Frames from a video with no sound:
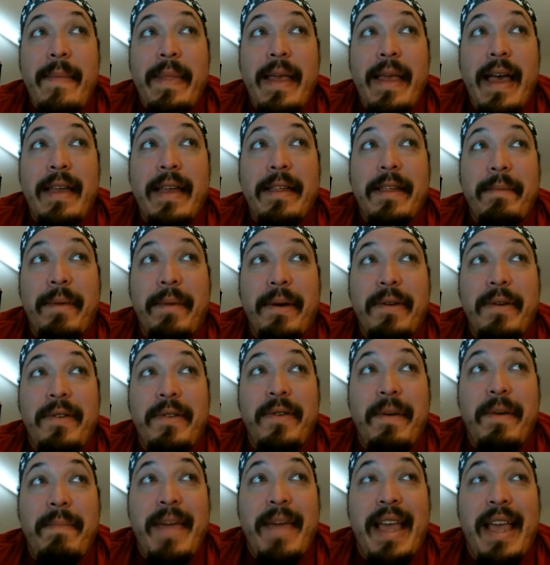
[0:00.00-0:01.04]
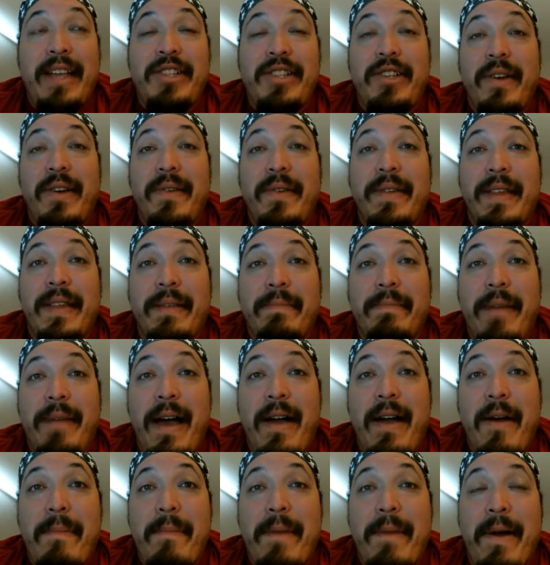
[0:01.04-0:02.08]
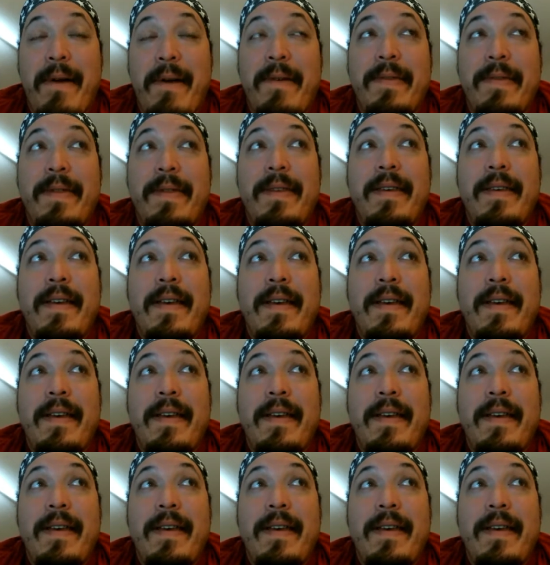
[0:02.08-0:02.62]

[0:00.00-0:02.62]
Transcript: as opposed to it being chosen by our birth.